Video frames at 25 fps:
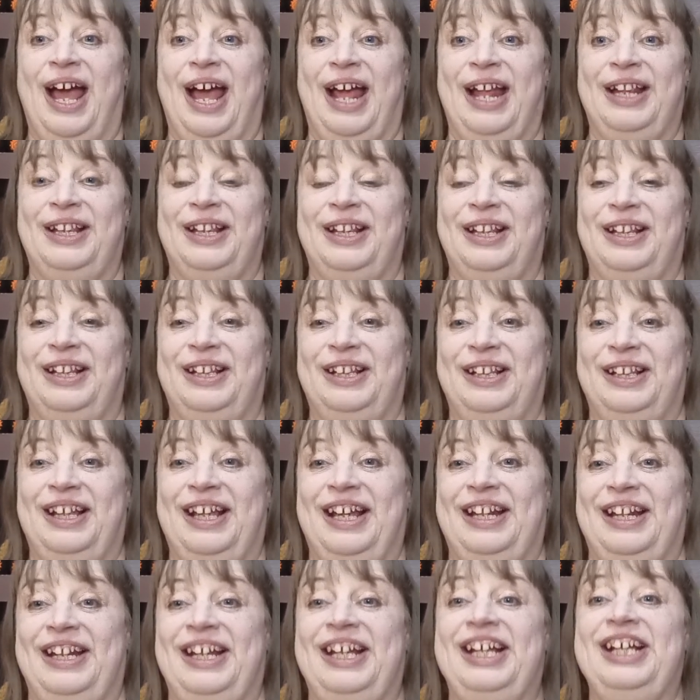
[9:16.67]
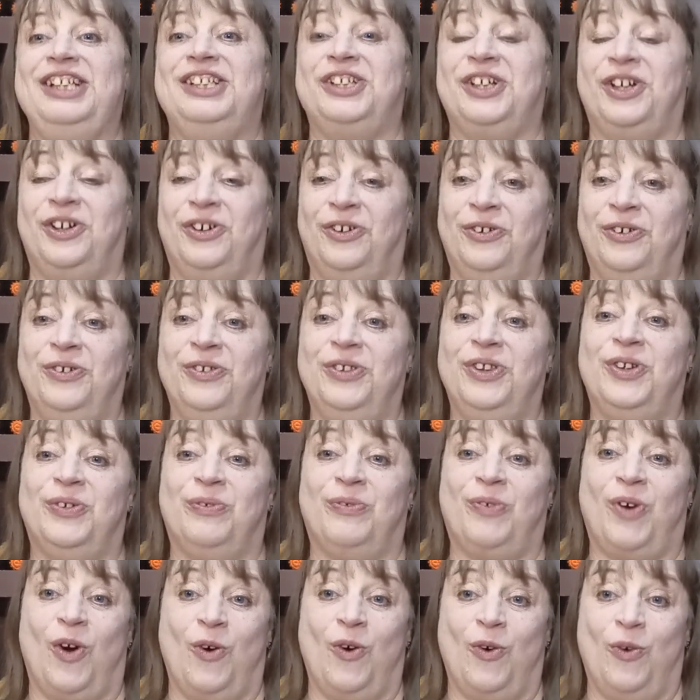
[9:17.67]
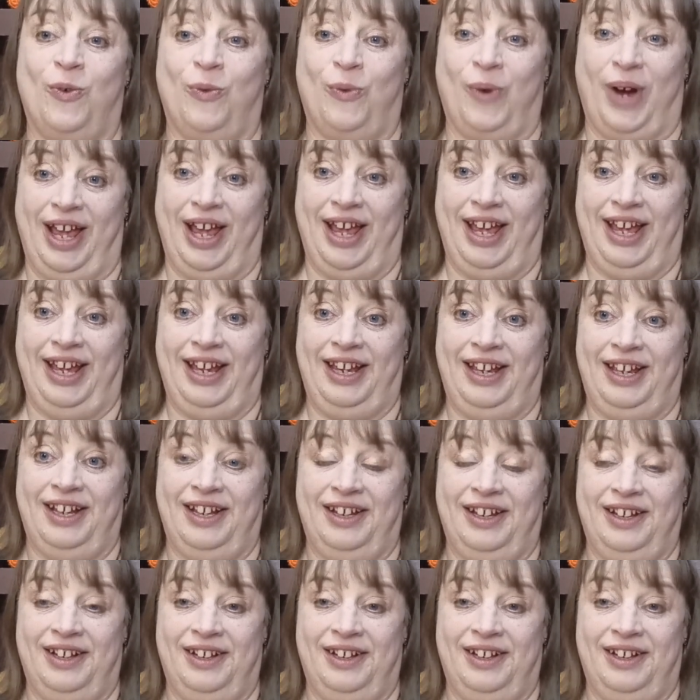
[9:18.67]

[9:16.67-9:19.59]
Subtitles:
And he turned the wrong way